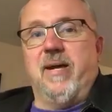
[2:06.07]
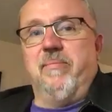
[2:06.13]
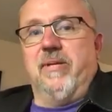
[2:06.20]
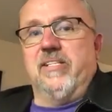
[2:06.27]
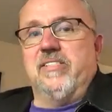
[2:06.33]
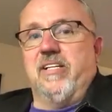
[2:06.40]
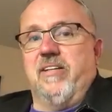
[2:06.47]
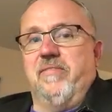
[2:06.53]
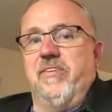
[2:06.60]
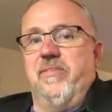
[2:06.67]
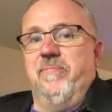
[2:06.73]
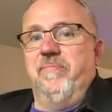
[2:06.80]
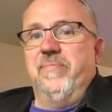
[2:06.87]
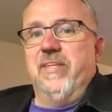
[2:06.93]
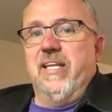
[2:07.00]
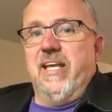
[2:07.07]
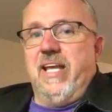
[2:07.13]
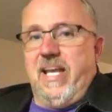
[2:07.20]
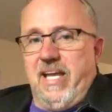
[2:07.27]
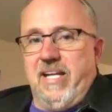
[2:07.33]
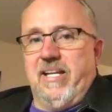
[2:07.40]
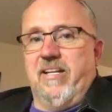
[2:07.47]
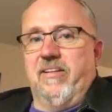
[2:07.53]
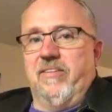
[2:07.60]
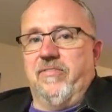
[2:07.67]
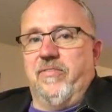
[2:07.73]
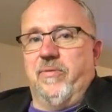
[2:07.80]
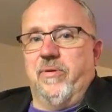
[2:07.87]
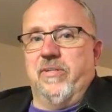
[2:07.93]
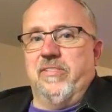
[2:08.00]
God bless all of you, and I look
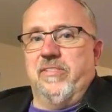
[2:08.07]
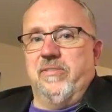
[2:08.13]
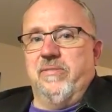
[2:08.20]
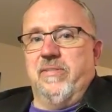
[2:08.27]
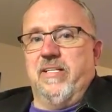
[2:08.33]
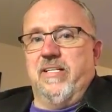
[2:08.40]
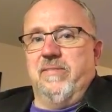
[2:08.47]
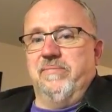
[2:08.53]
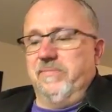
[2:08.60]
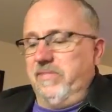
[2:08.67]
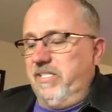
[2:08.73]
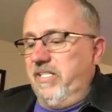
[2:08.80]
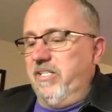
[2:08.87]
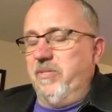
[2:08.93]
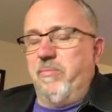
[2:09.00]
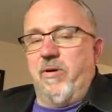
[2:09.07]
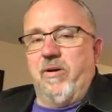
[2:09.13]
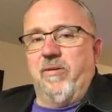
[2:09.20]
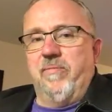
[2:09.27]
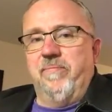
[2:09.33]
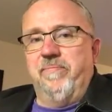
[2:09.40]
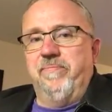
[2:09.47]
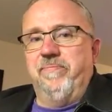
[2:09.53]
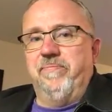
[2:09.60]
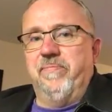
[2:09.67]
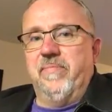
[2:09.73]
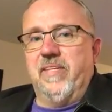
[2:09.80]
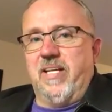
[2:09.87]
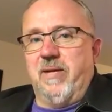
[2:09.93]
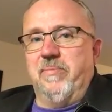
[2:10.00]
forward to seeing you tomorrow.
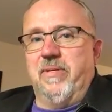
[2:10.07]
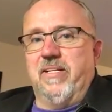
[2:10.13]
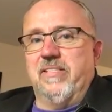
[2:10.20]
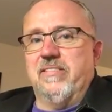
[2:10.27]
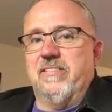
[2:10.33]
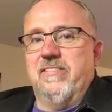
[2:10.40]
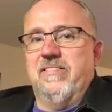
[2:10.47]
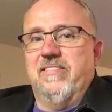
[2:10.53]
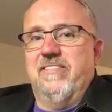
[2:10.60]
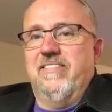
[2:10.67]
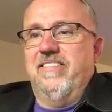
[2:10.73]
God bless.